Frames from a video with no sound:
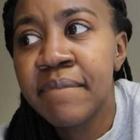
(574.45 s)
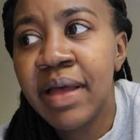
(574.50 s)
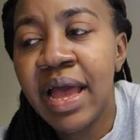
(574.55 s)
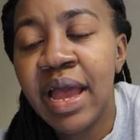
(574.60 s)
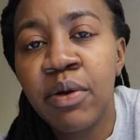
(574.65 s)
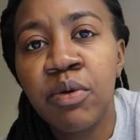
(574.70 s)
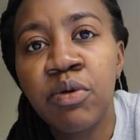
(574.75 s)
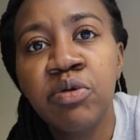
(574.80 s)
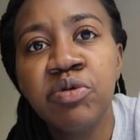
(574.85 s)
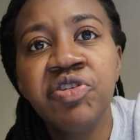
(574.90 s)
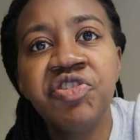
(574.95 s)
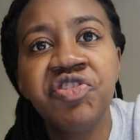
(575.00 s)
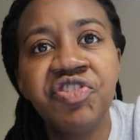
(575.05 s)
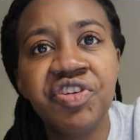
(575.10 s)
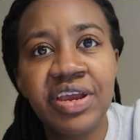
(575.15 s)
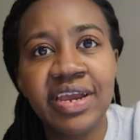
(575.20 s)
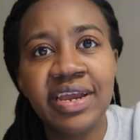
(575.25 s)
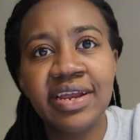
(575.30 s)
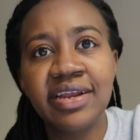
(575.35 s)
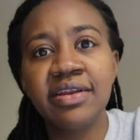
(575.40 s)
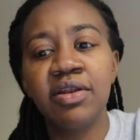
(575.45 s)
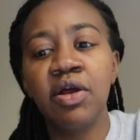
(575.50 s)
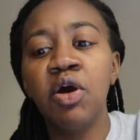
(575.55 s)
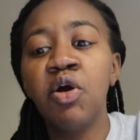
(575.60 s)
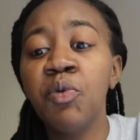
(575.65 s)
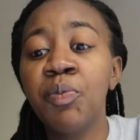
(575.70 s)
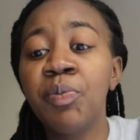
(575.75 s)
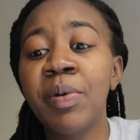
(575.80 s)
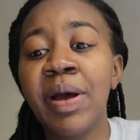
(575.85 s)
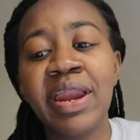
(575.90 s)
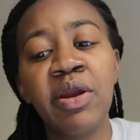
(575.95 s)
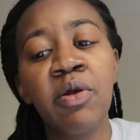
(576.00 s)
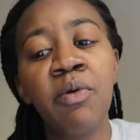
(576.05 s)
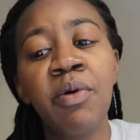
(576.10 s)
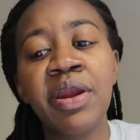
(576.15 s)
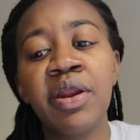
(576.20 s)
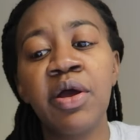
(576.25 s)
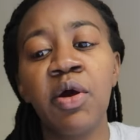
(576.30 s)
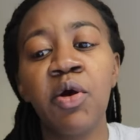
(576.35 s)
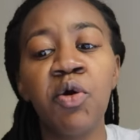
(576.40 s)
I won't share it. I don't
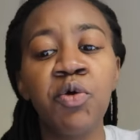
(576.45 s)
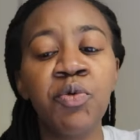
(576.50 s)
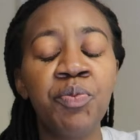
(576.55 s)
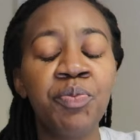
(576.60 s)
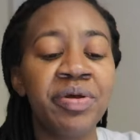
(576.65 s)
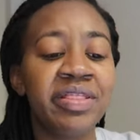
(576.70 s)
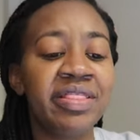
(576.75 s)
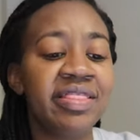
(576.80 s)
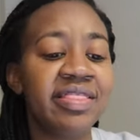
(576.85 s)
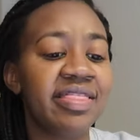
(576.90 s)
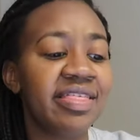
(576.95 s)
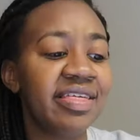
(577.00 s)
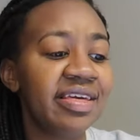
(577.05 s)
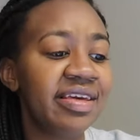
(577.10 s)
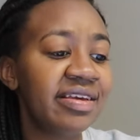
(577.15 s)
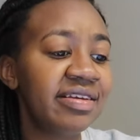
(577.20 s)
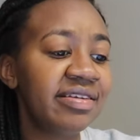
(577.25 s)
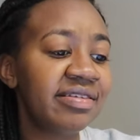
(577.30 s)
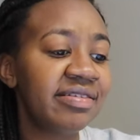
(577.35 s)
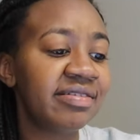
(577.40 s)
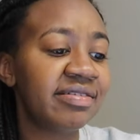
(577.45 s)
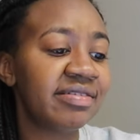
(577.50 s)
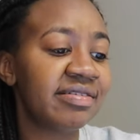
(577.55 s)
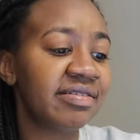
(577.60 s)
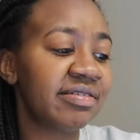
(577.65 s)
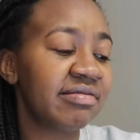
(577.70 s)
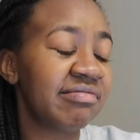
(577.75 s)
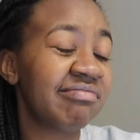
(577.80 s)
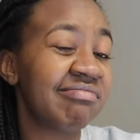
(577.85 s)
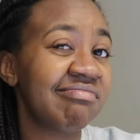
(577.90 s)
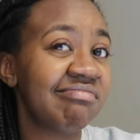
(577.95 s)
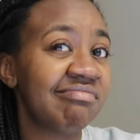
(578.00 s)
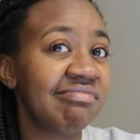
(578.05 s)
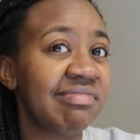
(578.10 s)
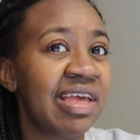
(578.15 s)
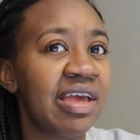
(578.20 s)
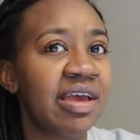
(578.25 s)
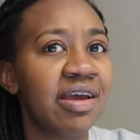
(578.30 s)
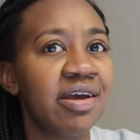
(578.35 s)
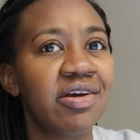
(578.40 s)
want to open these
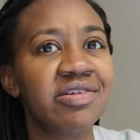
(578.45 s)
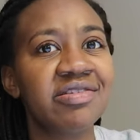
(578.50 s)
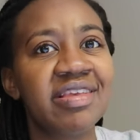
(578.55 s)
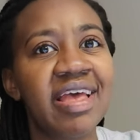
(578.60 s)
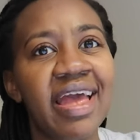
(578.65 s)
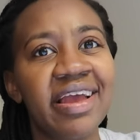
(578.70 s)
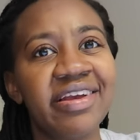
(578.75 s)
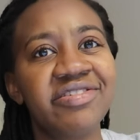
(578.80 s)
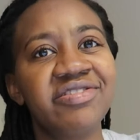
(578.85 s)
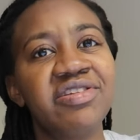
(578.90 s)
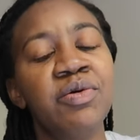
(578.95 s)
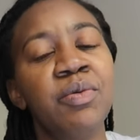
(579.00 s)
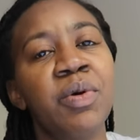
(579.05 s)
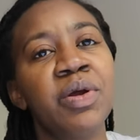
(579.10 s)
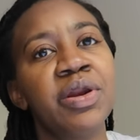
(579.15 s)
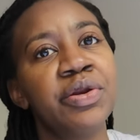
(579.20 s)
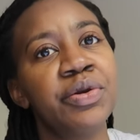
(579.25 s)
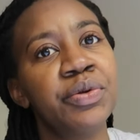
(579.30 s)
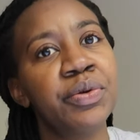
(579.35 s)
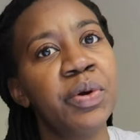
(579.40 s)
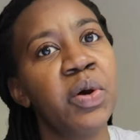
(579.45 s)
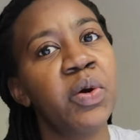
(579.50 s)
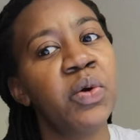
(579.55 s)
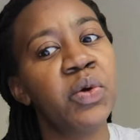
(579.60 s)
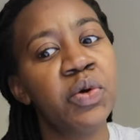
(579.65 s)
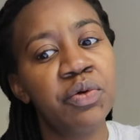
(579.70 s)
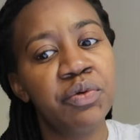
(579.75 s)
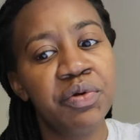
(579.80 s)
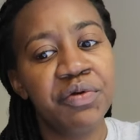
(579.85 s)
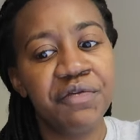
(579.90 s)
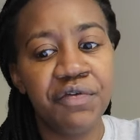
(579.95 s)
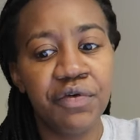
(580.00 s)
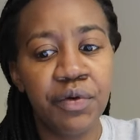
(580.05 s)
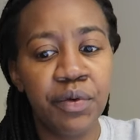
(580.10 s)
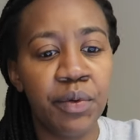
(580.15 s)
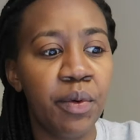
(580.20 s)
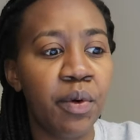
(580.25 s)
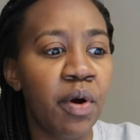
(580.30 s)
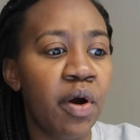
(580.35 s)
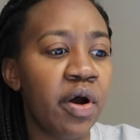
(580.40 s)
because I actually want to do a whole
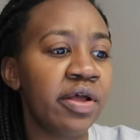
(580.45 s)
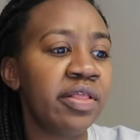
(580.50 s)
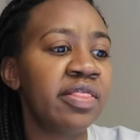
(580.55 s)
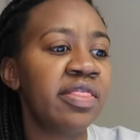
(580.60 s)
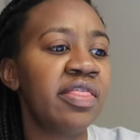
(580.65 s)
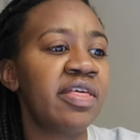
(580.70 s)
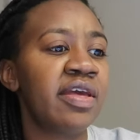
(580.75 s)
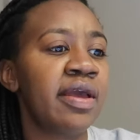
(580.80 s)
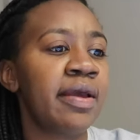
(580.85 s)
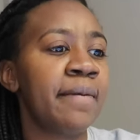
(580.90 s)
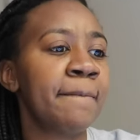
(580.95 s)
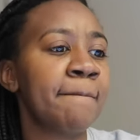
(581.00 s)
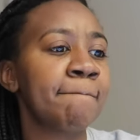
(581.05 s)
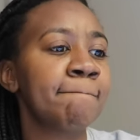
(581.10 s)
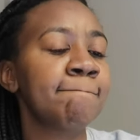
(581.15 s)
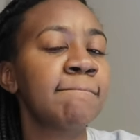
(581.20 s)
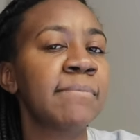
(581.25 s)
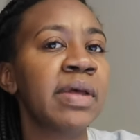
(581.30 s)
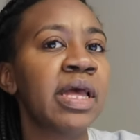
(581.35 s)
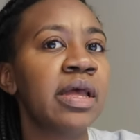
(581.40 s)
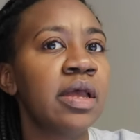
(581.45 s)
review on them,